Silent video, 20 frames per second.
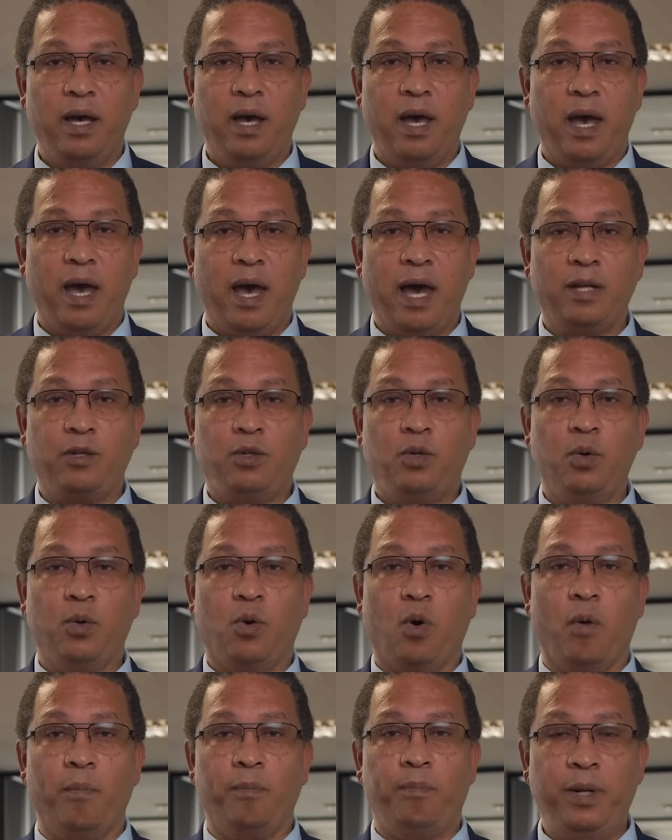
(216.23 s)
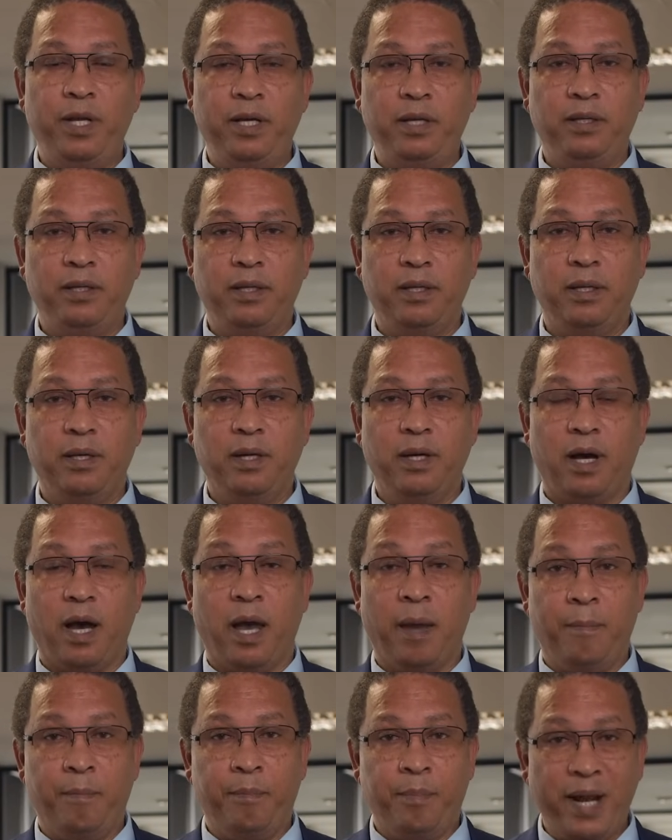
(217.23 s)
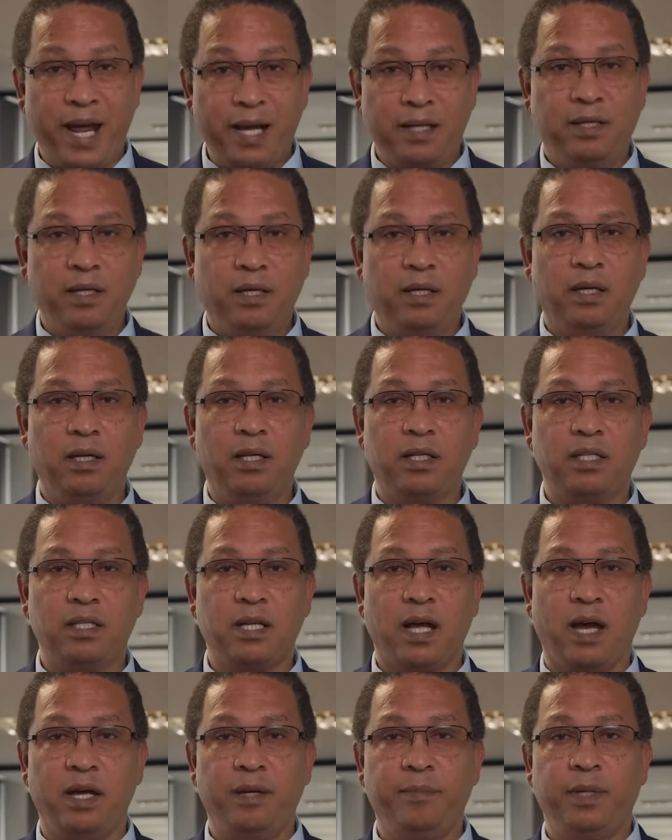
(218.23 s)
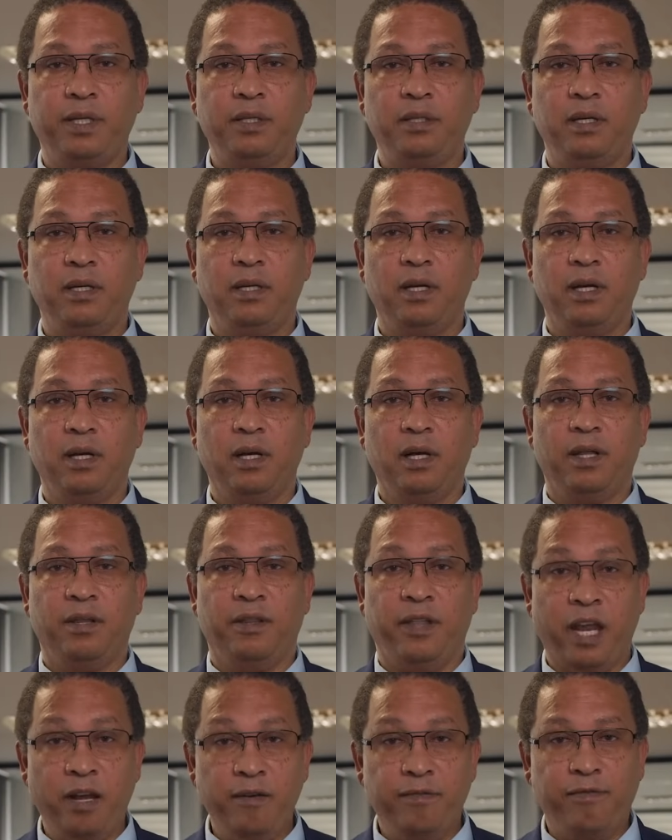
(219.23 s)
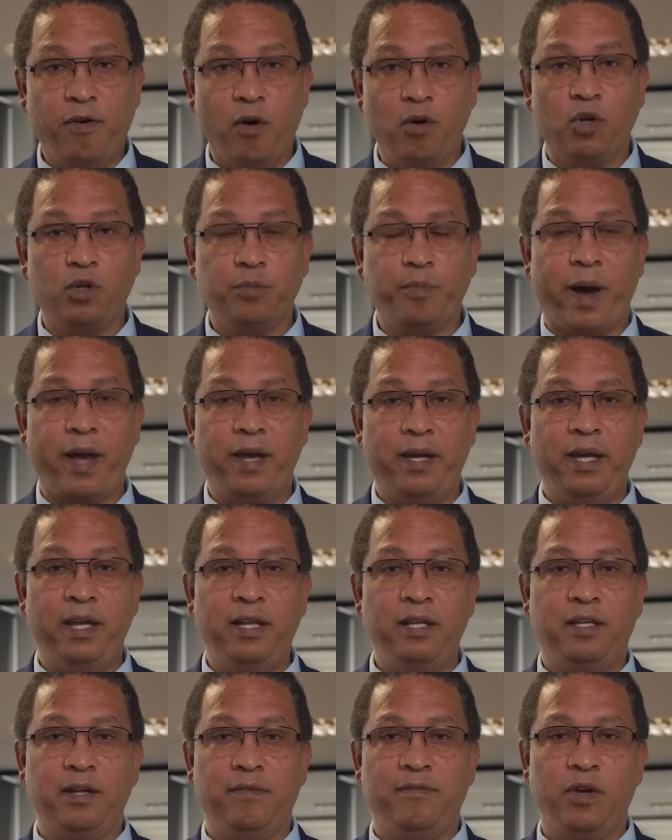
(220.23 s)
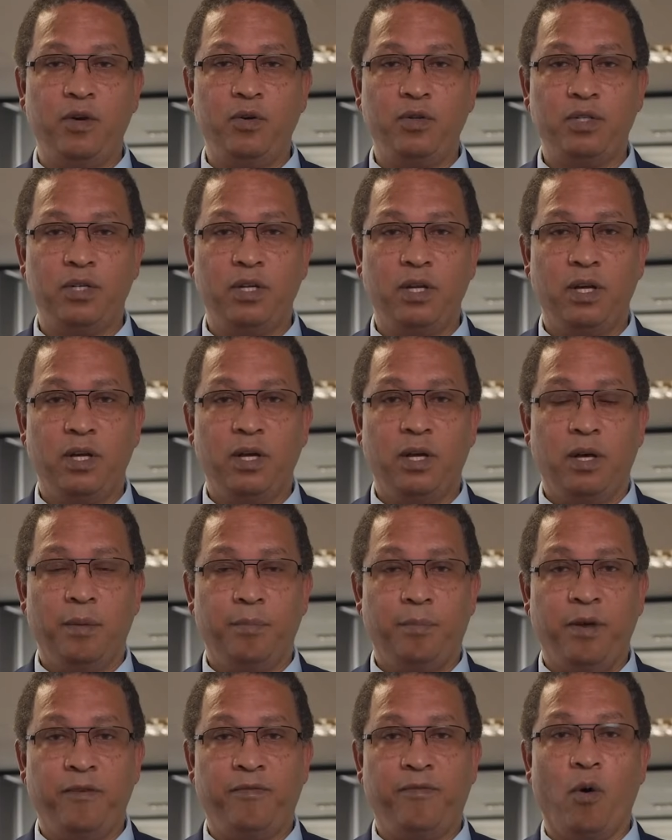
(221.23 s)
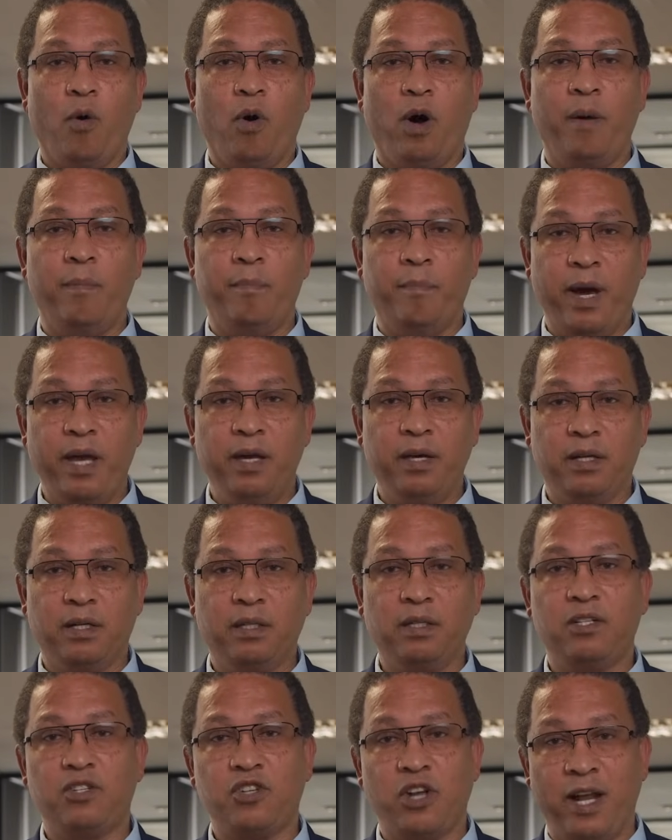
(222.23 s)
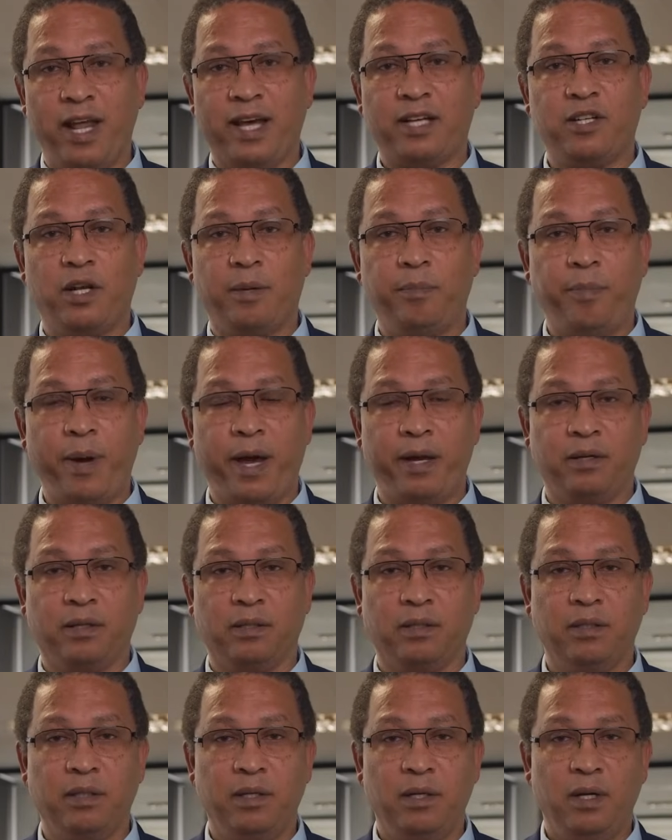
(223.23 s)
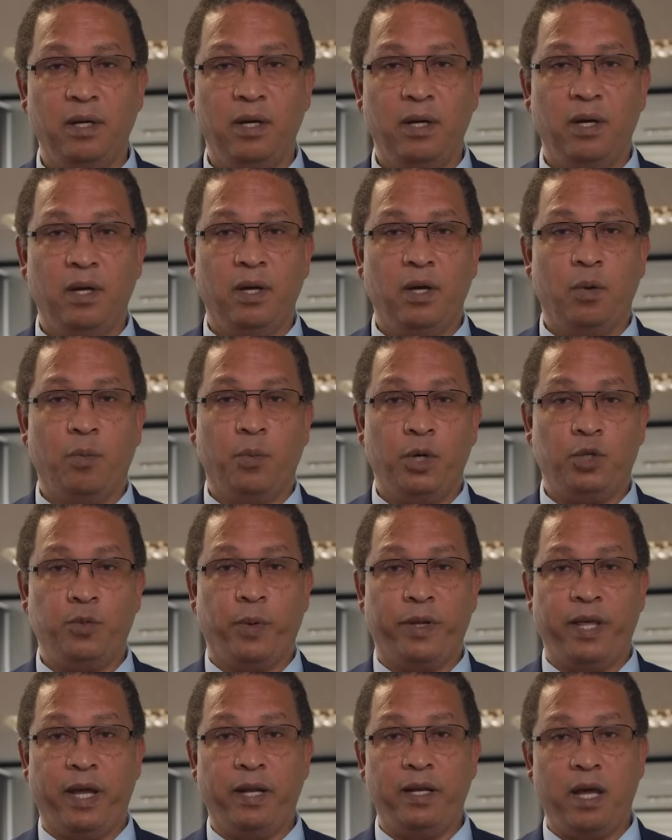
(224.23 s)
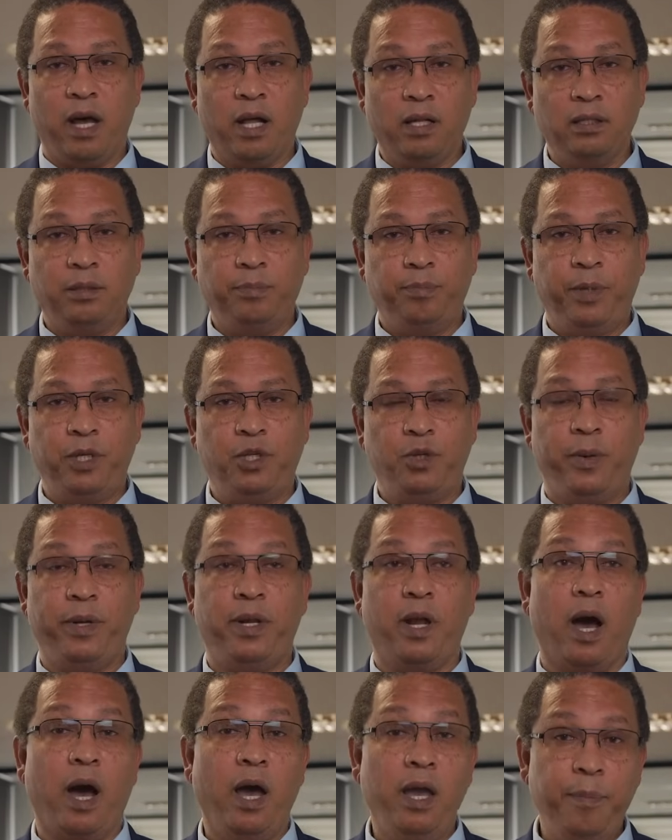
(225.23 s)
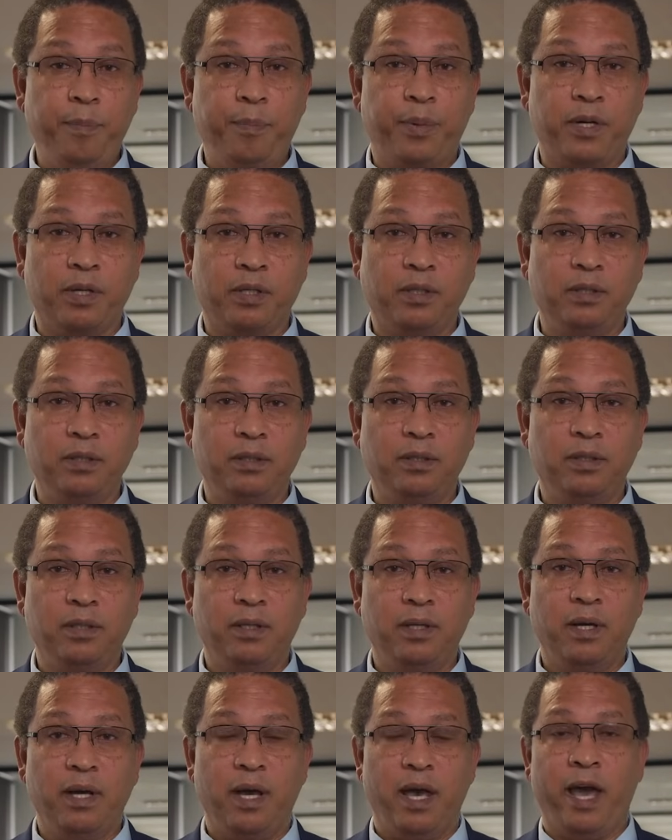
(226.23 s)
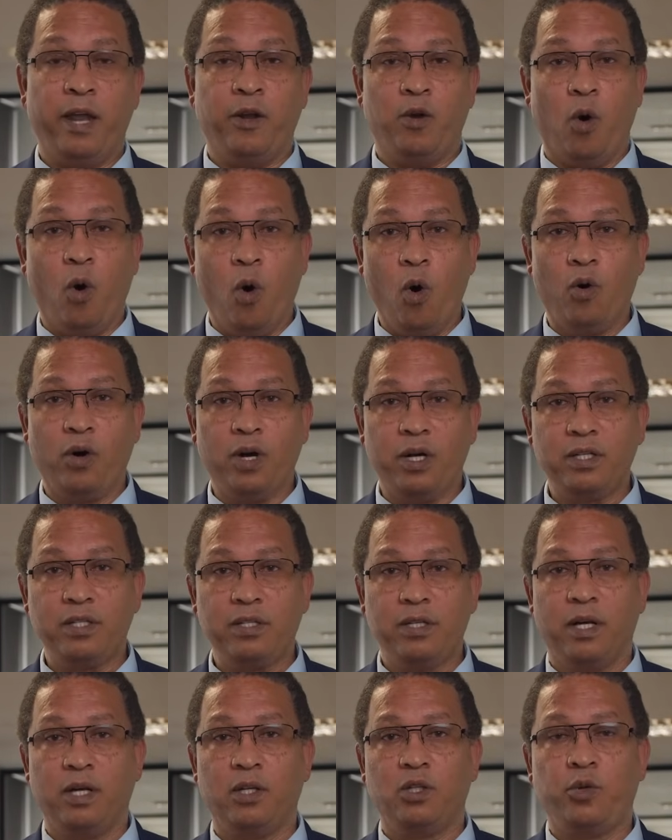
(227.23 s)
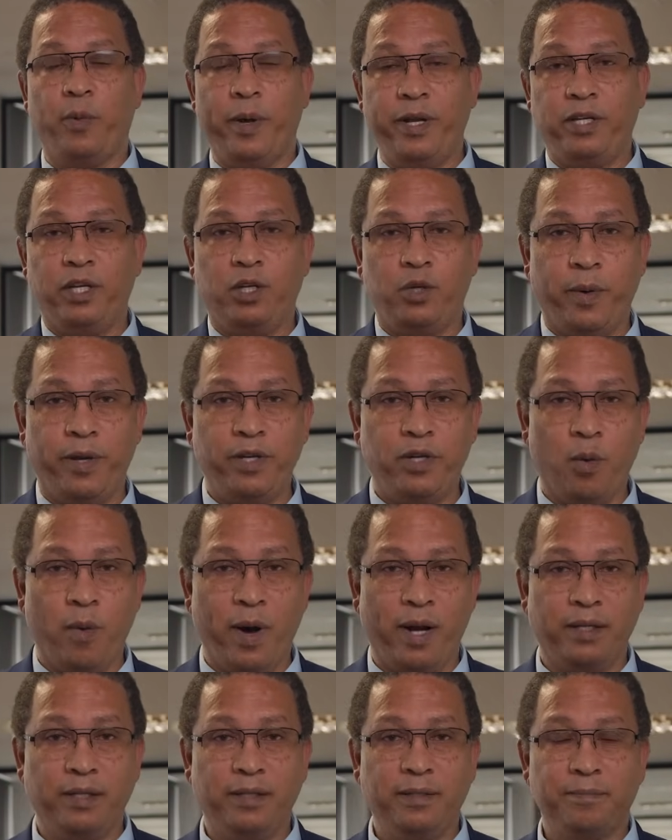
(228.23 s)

had to complete a practical assignment, then followed by interviews before a mayoral selection panel, which were then held between April and August 2021.